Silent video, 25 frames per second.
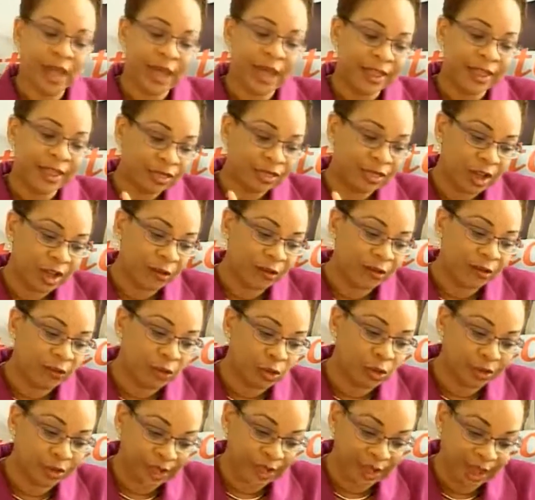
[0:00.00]
And
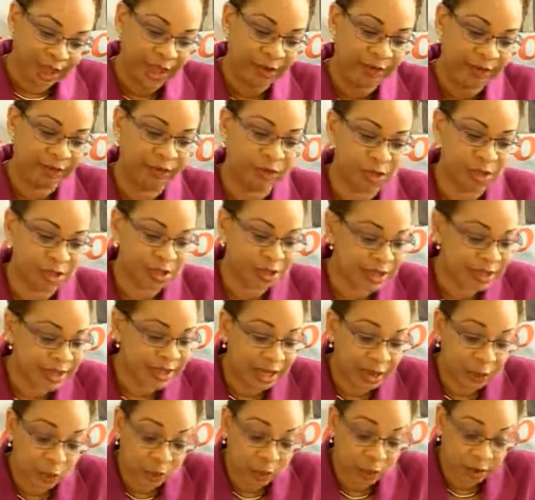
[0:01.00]
therefore, the efforts
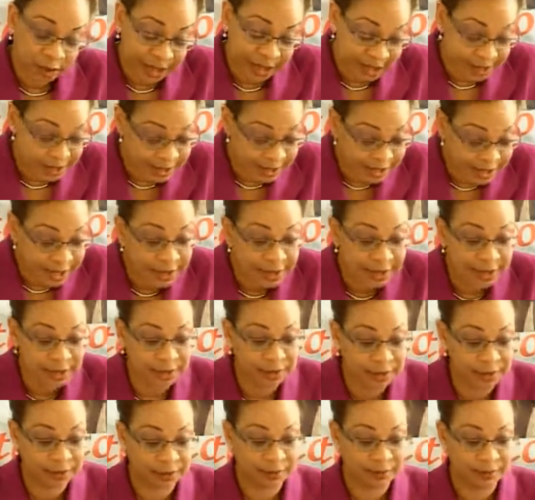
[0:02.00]
that were
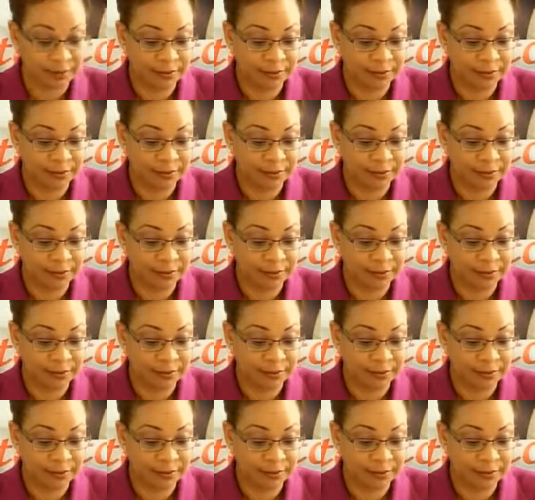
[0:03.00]
intended